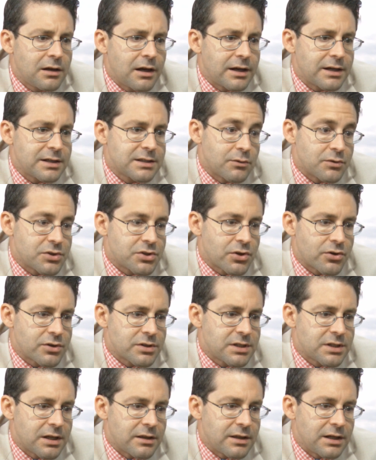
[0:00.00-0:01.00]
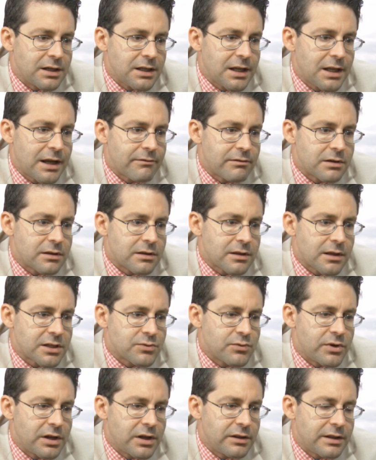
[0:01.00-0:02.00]
I guess that was Thursday the 11th.
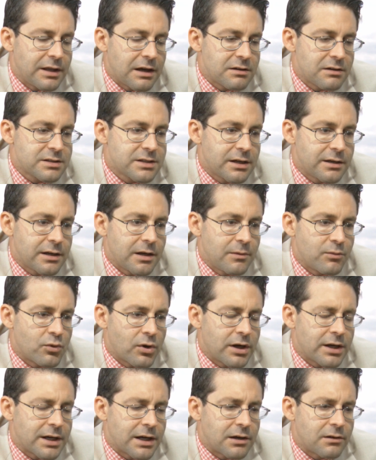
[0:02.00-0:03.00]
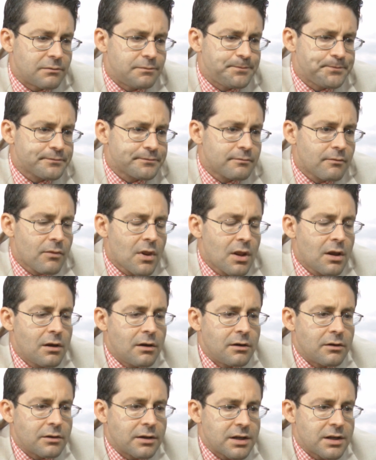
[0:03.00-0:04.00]
That's when you had the outside day breakout.
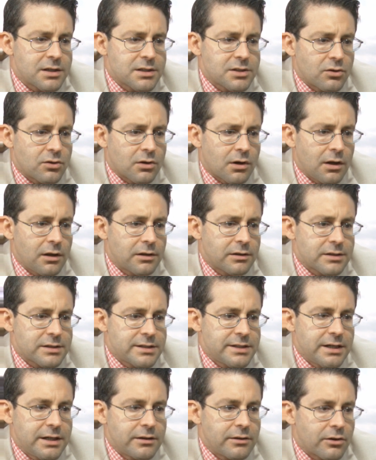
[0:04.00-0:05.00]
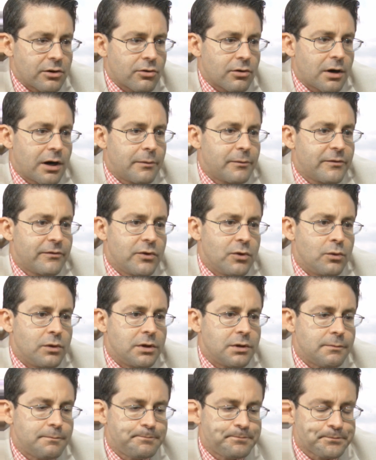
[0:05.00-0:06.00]
Okay, so call it the scene of the crime, if you
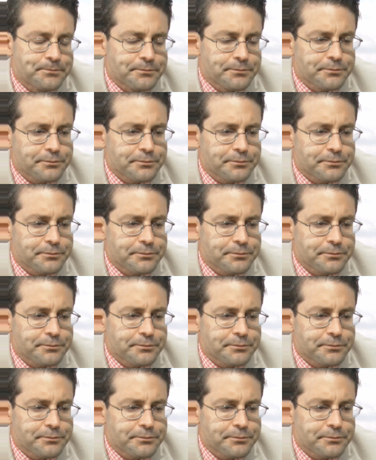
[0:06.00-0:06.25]
will.